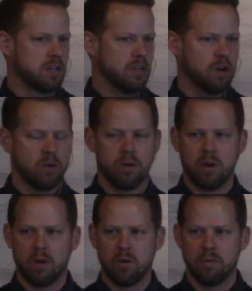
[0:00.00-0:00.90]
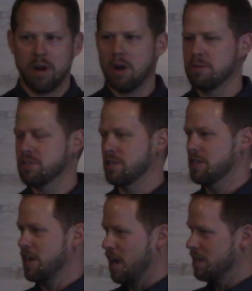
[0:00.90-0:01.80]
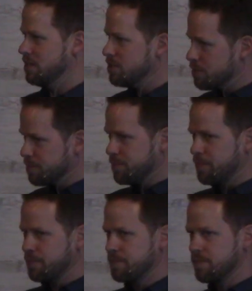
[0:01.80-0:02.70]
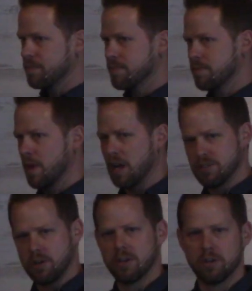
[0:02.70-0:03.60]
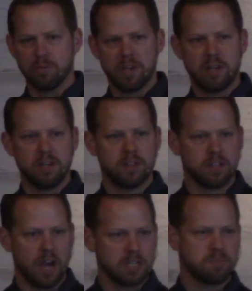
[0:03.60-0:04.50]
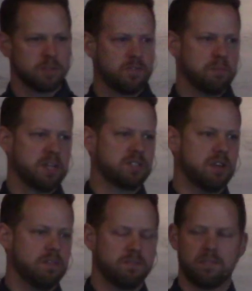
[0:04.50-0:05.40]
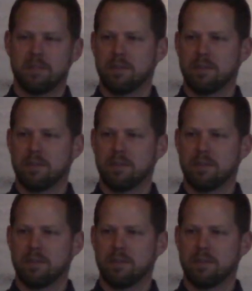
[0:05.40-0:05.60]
You know, when I was in college, I started to read the Gospels for myself.